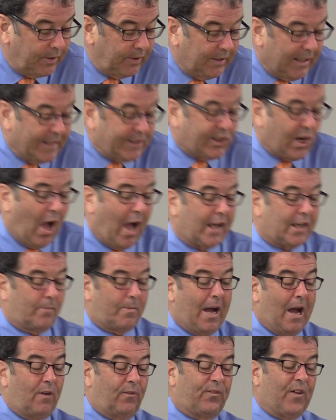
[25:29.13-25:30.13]
Let's talk
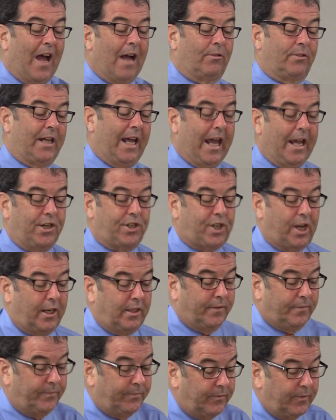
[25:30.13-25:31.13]
about
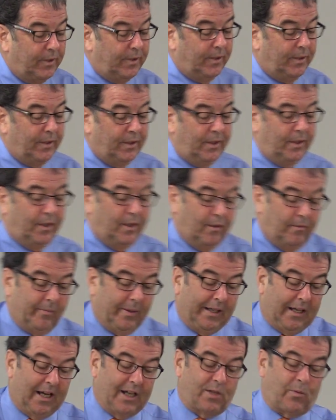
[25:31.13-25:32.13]
foundation,
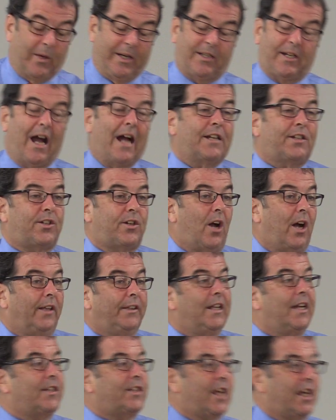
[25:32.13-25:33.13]
because we touched
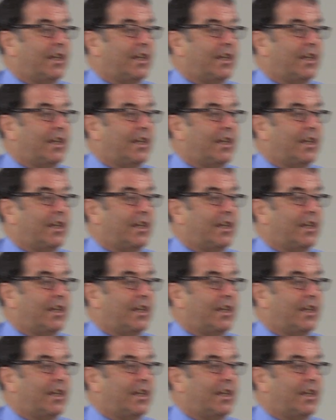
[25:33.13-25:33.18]
on this